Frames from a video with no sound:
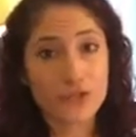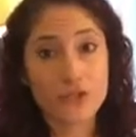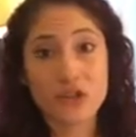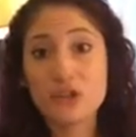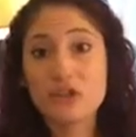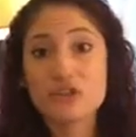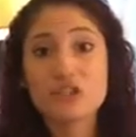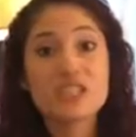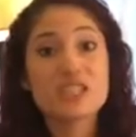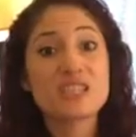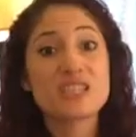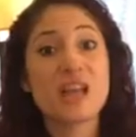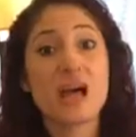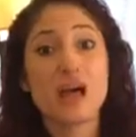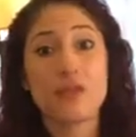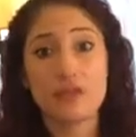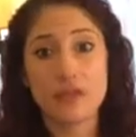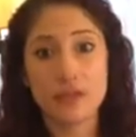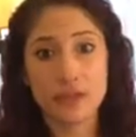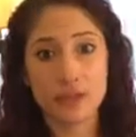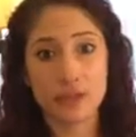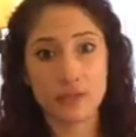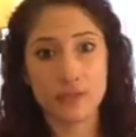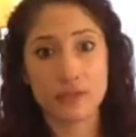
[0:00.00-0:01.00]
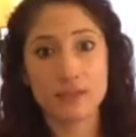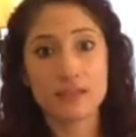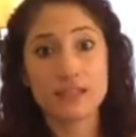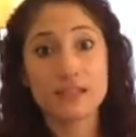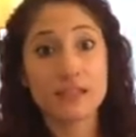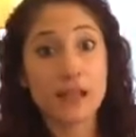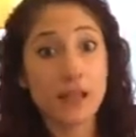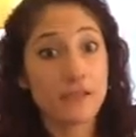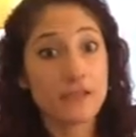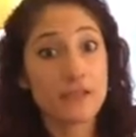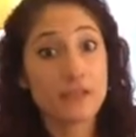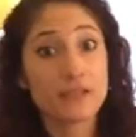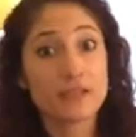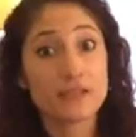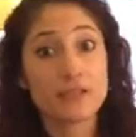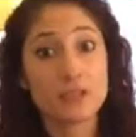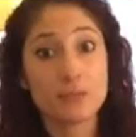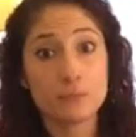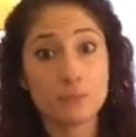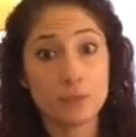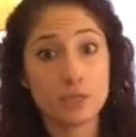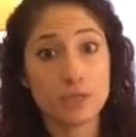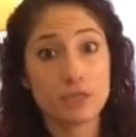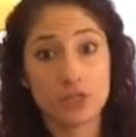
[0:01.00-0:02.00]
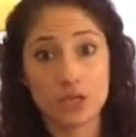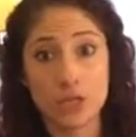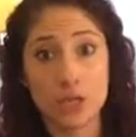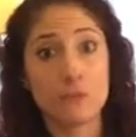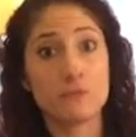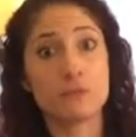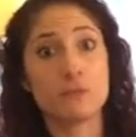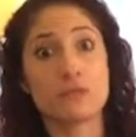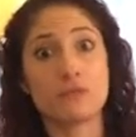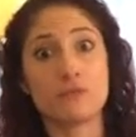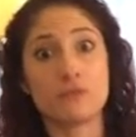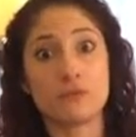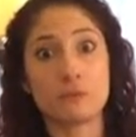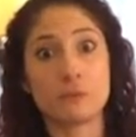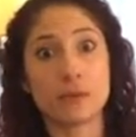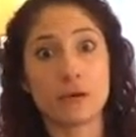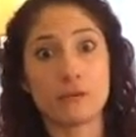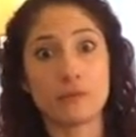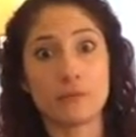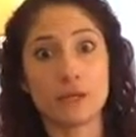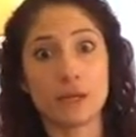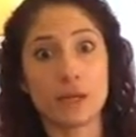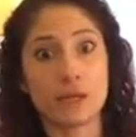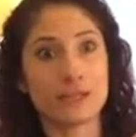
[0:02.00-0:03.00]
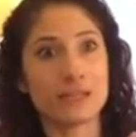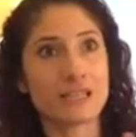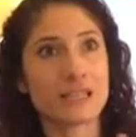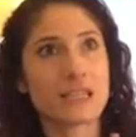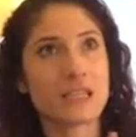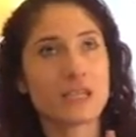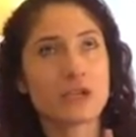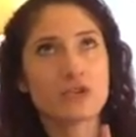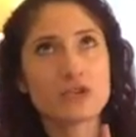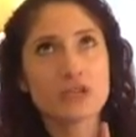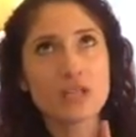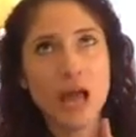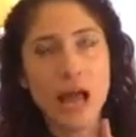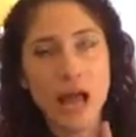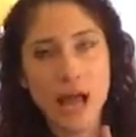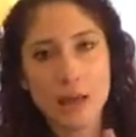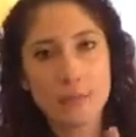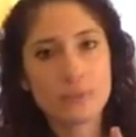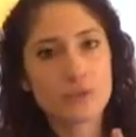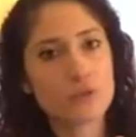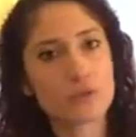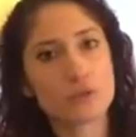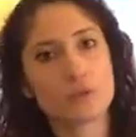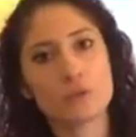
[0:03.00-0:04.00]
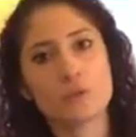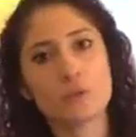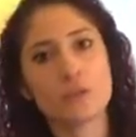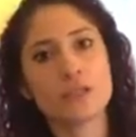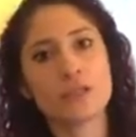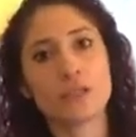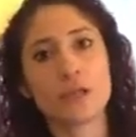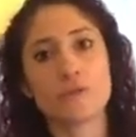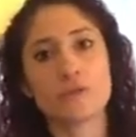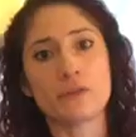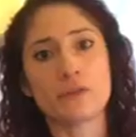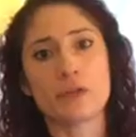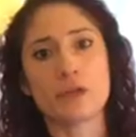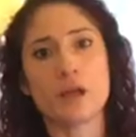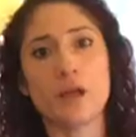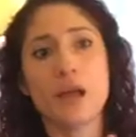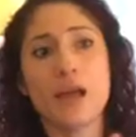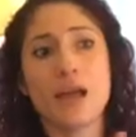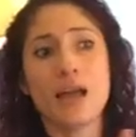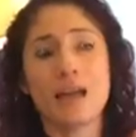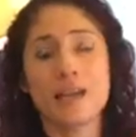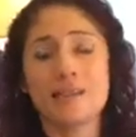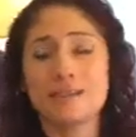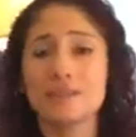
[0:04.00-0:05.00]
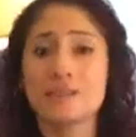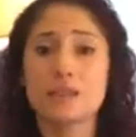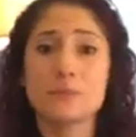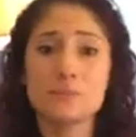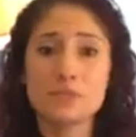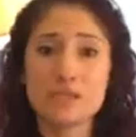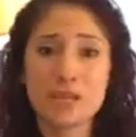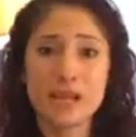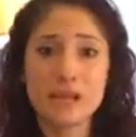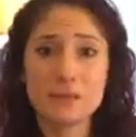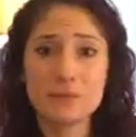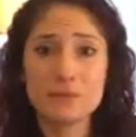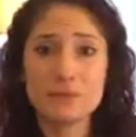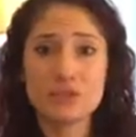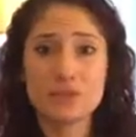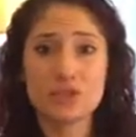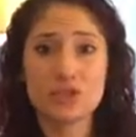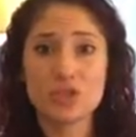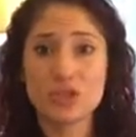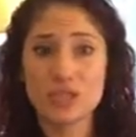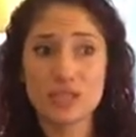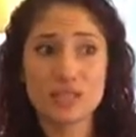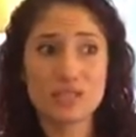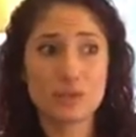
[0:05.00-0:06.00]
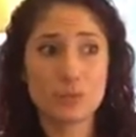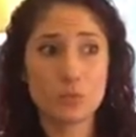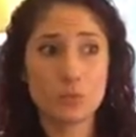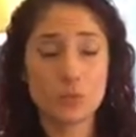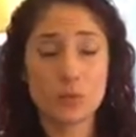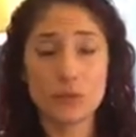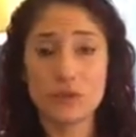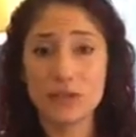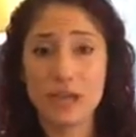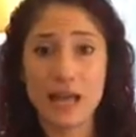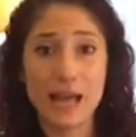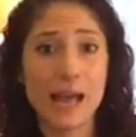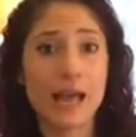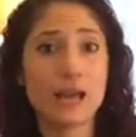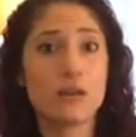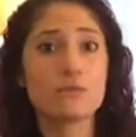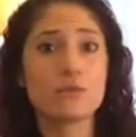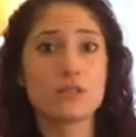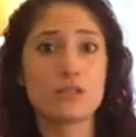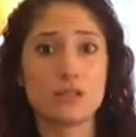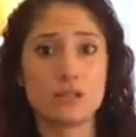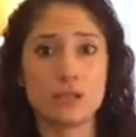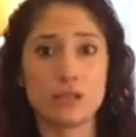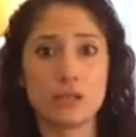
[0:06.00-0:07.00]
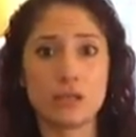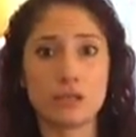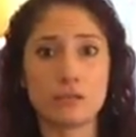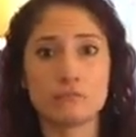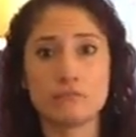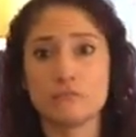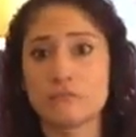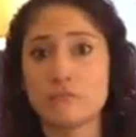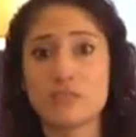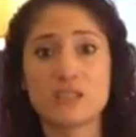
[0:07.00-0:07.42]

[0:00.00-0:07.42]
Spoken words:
there's nothing to be ashamed of about that. There's absolutely nothing. And sometimes just with counseling,